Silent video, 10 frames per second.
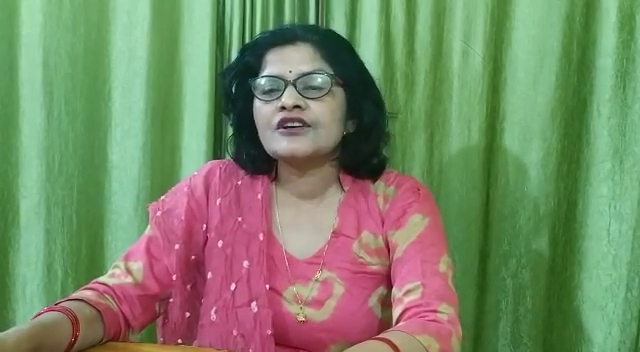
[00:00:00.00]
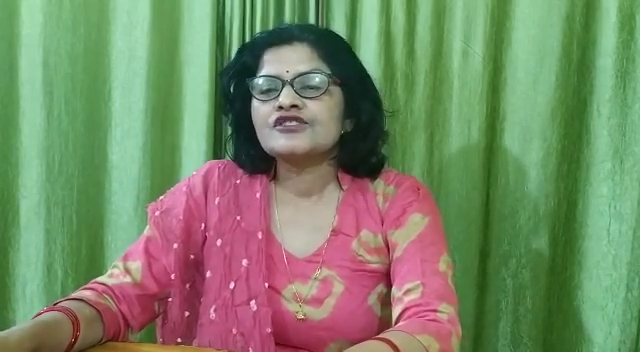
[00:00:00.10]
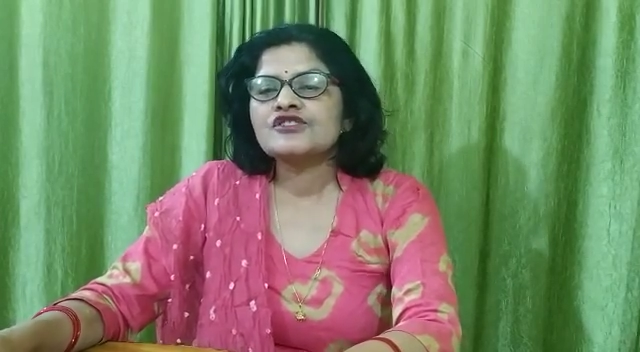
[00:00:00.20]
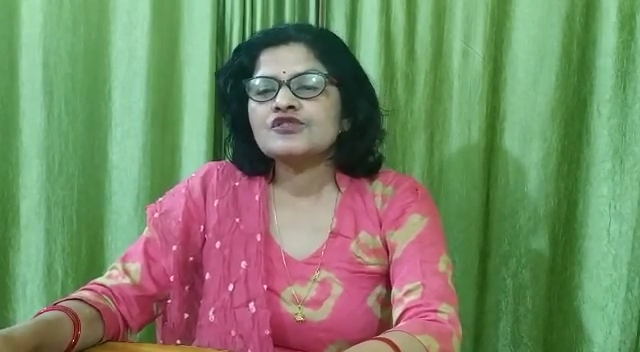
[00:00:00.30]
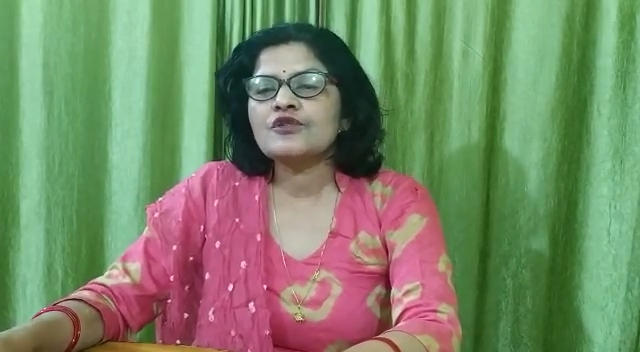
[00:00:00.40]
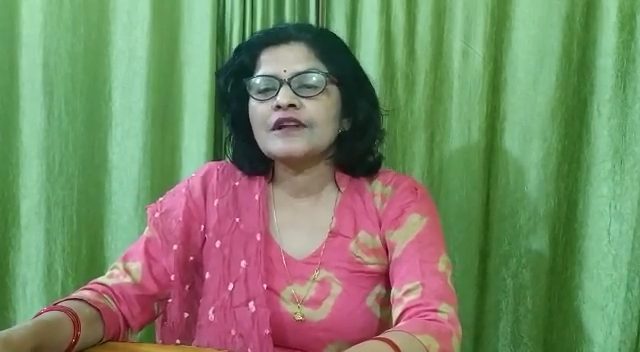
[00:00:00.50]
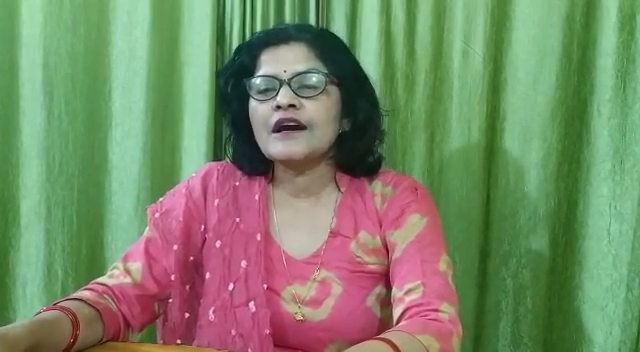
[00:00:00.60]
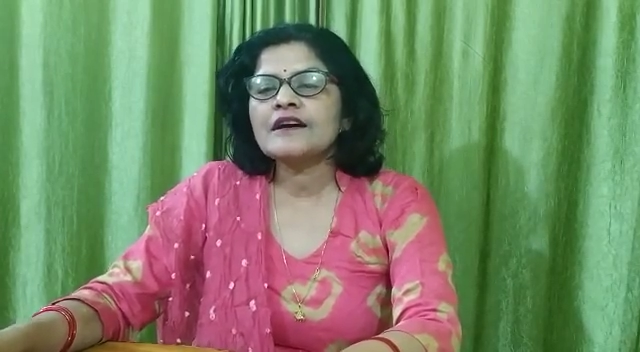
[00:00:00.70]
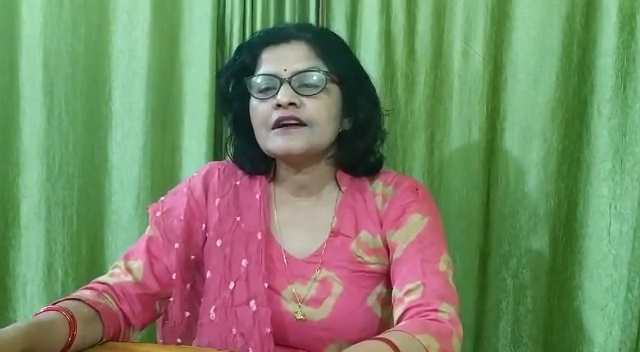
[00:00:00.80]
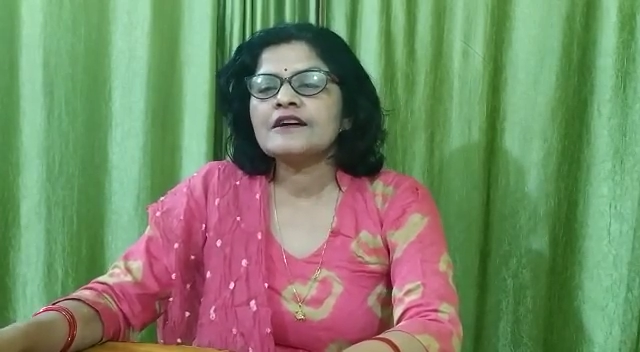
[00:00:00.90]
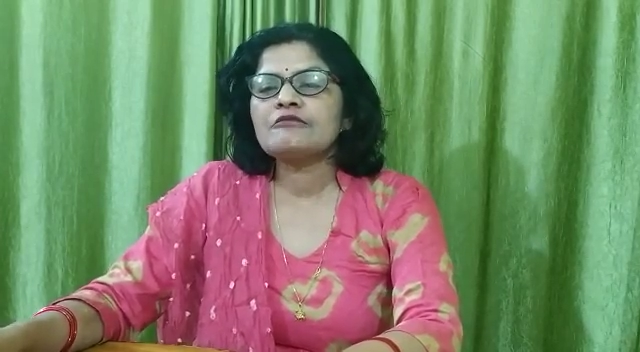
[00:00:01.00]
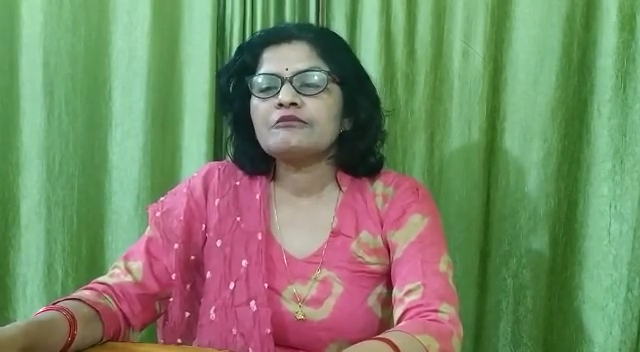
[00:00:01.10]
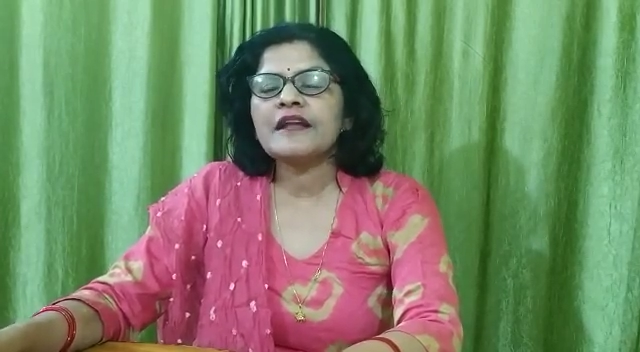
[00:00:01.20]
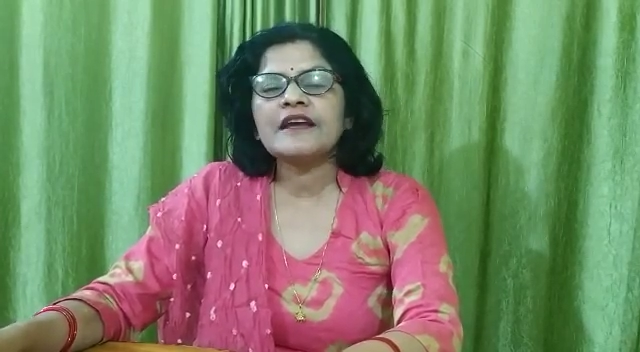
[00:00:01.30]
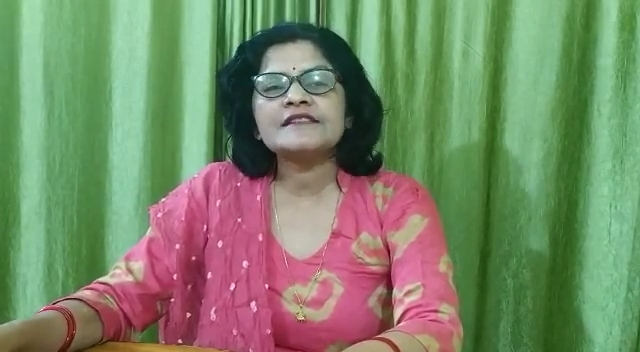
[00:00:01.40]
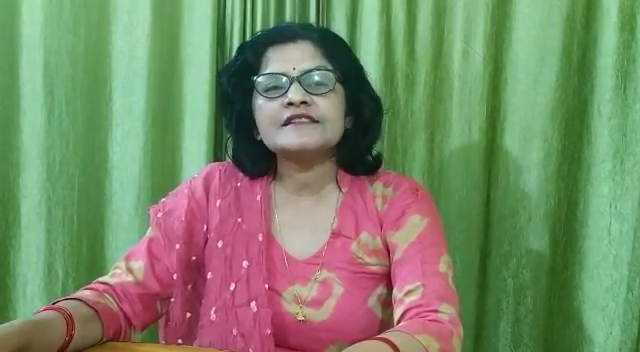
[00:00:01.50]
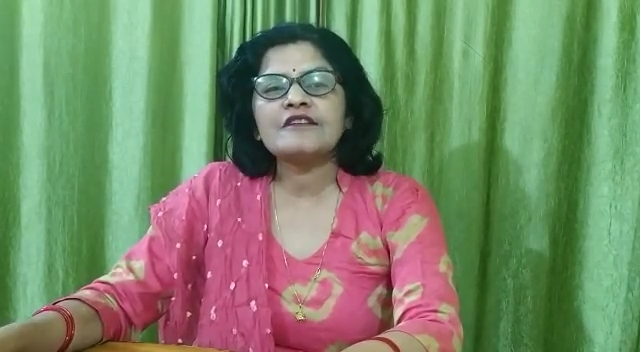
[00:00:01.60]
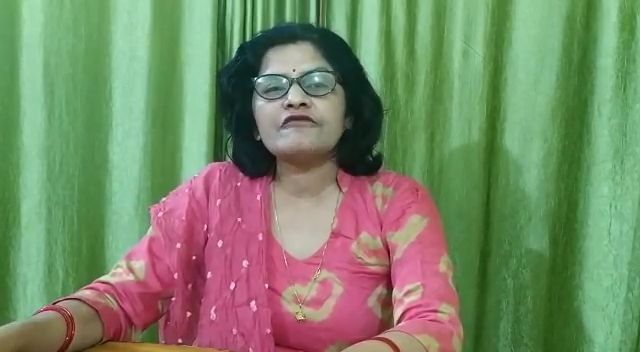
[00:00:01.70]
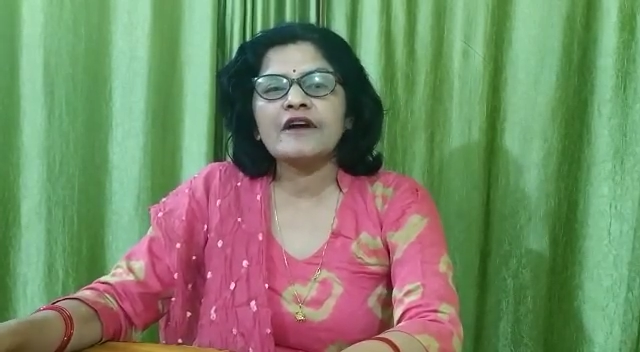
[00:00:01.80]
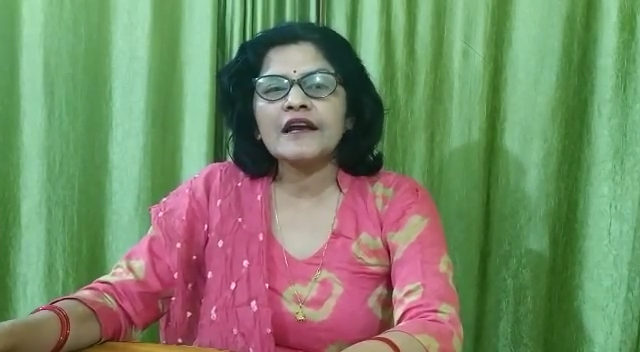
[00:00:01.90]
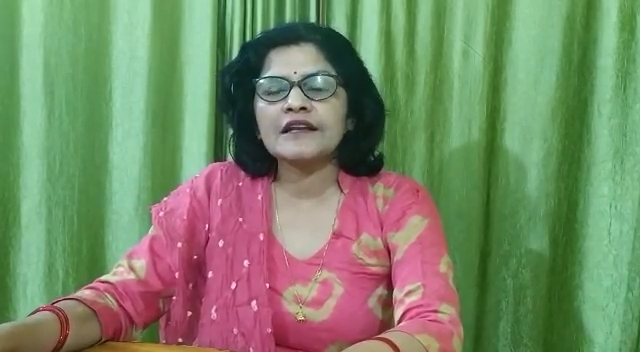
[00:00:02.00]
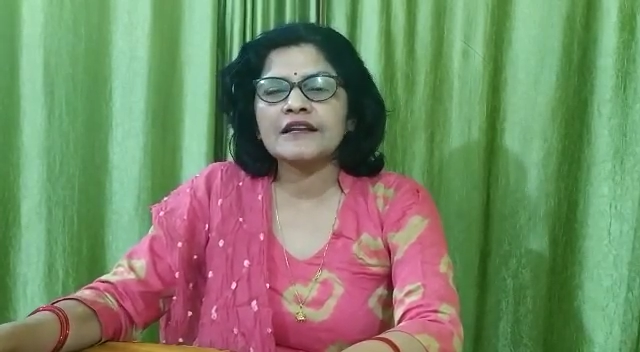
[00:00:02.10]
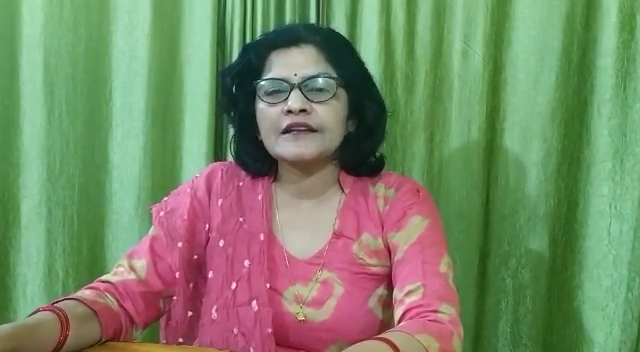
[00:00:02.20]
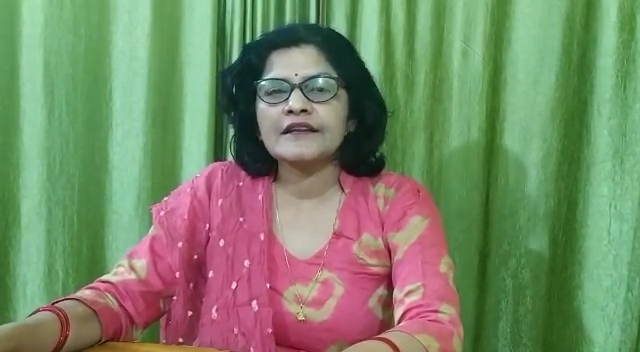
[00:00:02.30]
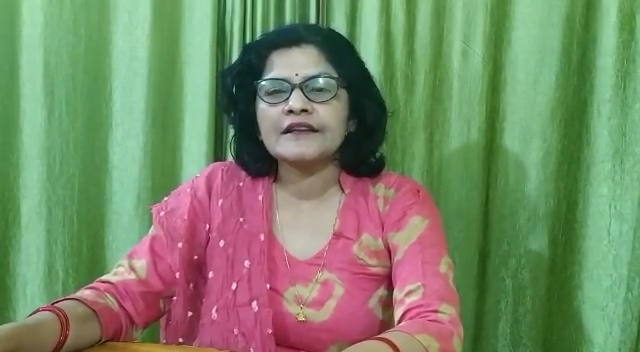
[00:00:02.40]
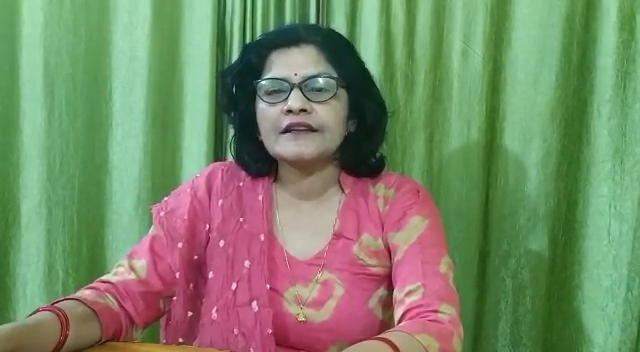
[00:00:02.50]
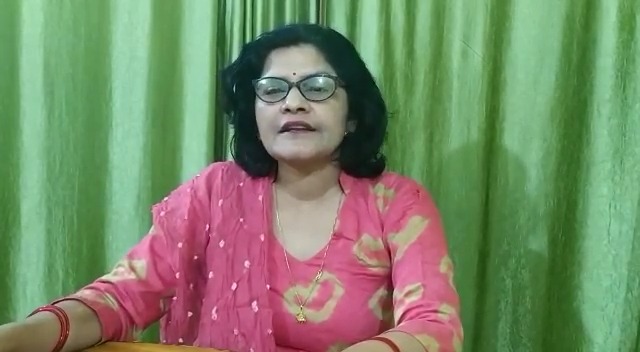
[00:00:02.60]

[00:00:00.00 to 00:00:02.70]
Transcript: Sona plays the violin.